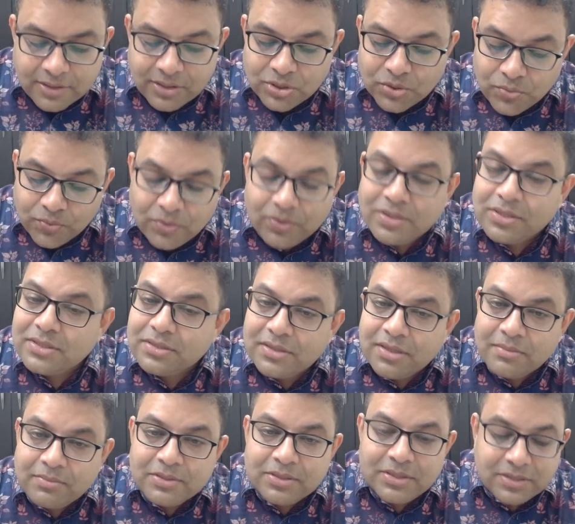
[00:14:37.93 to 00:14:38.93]
So verse
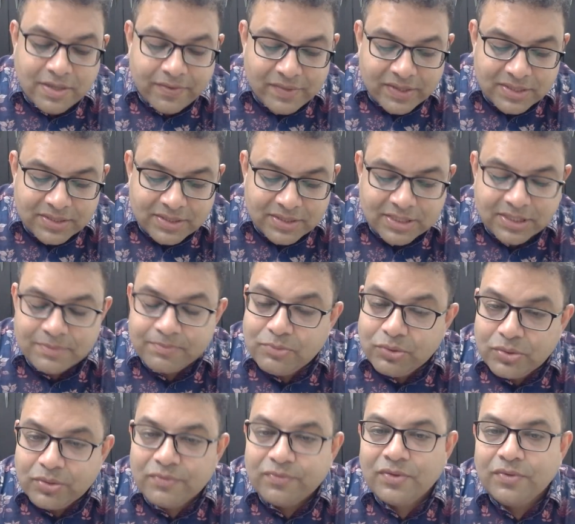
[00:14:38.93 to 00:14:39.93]
number 76,
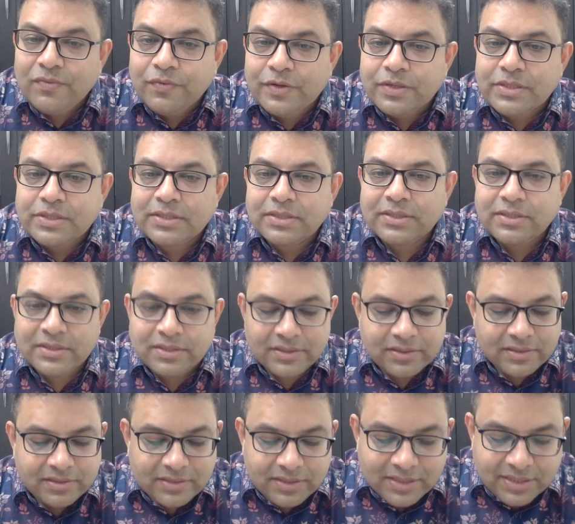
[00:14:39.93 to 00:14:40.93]
beautiful verse.
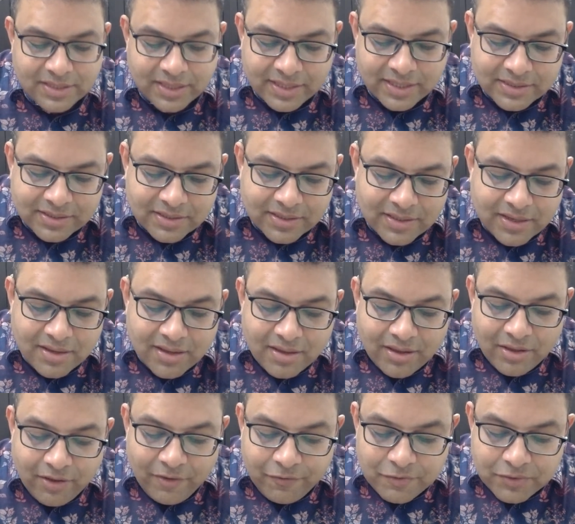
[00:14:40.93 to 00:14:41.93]
It says,
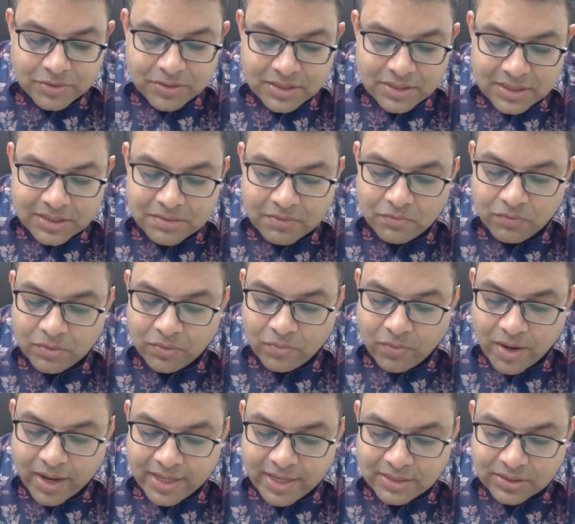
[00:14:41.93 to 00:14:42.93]
if you see someone
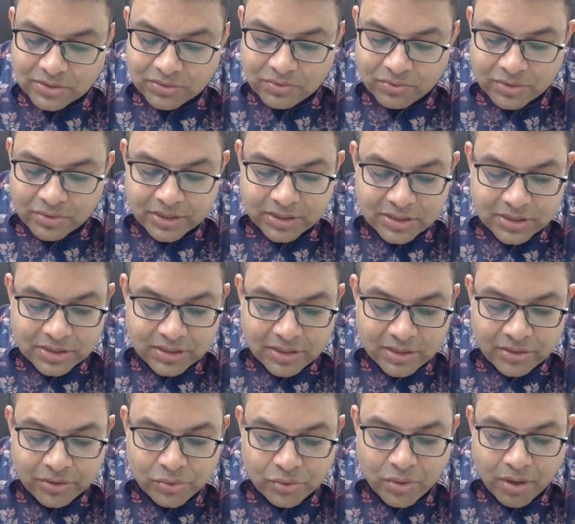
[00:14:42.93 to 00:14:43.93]
wise who can
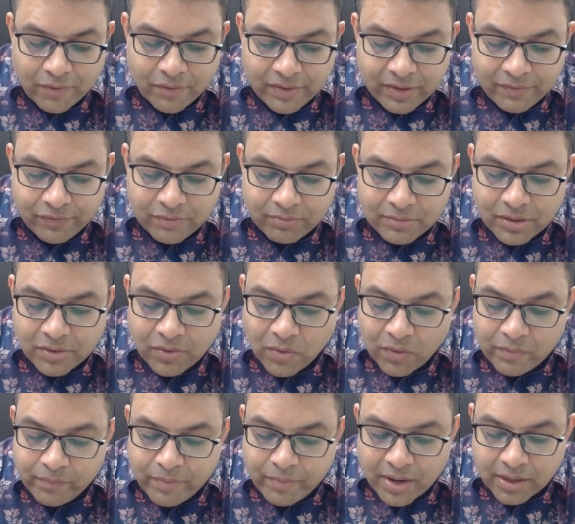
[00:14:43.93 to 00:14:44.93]
steer you away from the
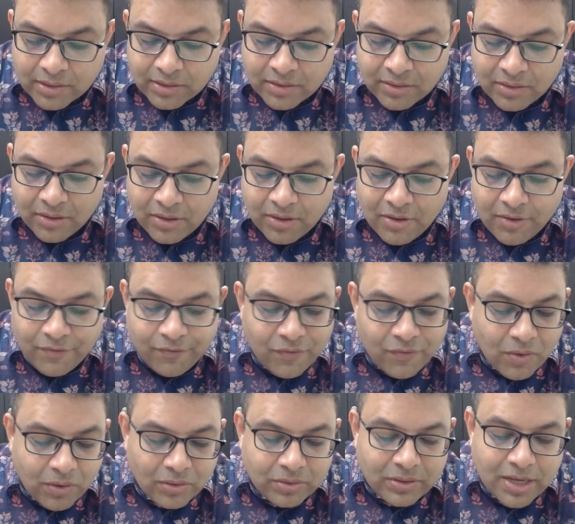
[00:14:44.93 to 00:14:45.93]
wrong path,
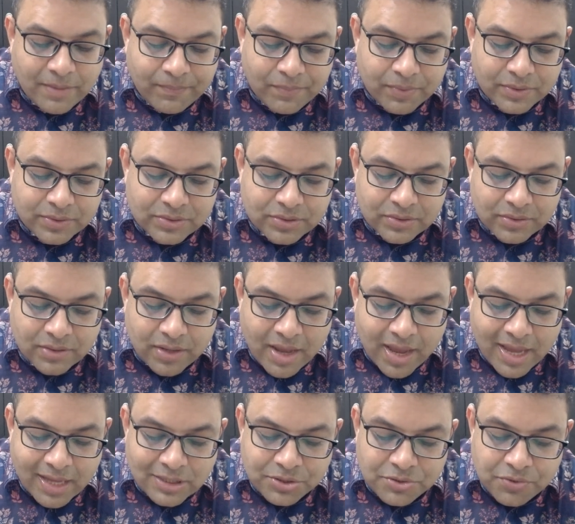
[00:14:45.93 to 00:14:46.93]
follow that person
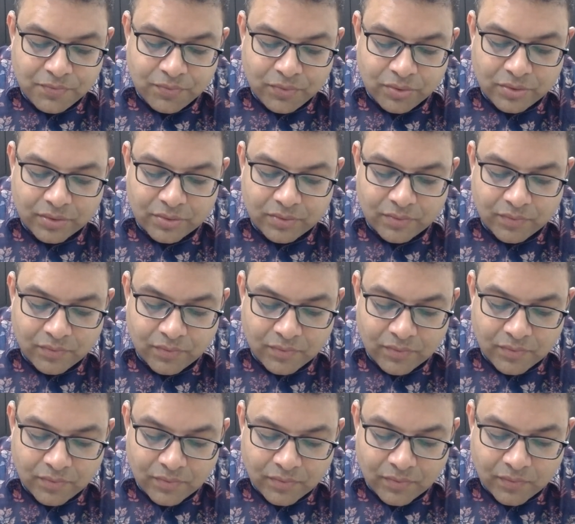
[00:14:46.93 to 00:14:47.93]
as you would
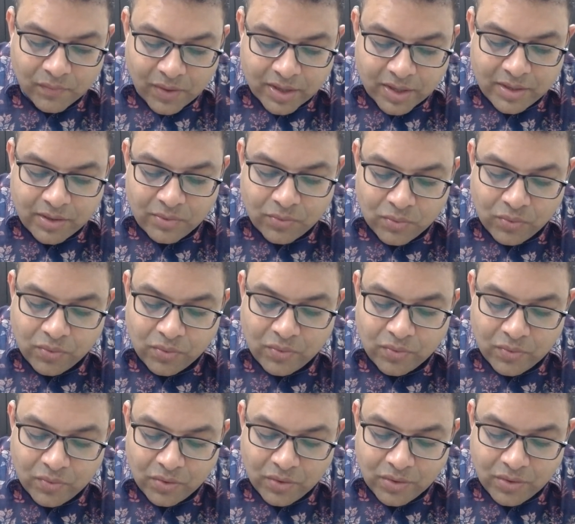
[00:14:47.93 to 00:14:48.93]
one who
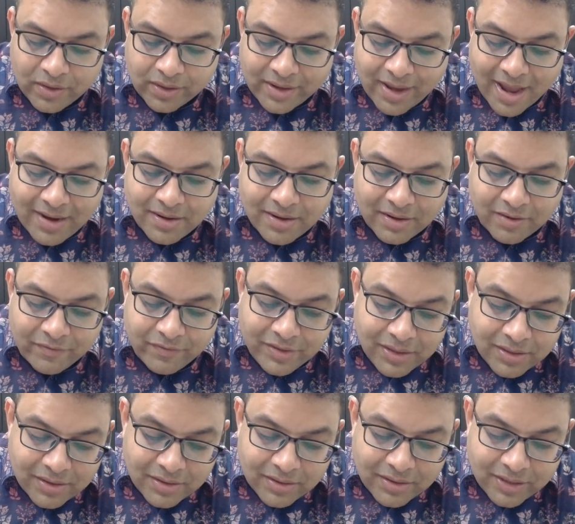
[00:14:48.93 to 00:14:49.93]
can
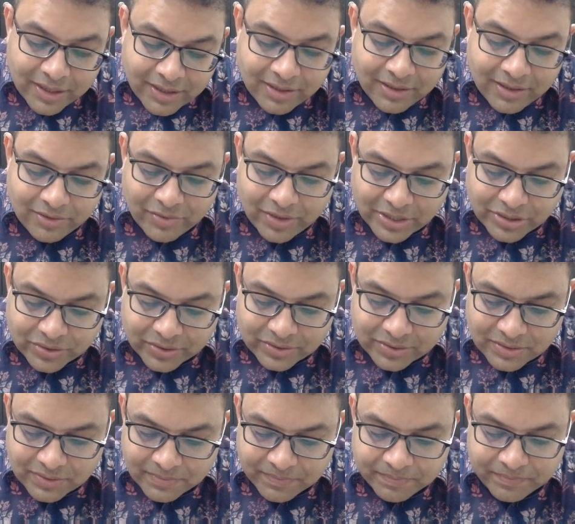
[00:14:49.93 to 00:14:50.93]
reveal hidden
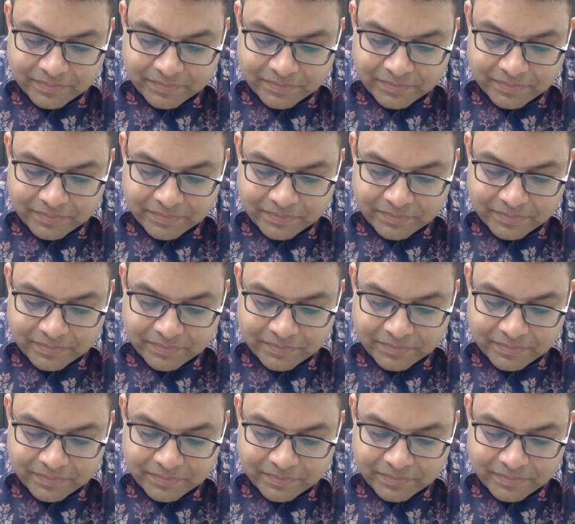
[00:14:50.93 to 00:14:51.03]
treasures.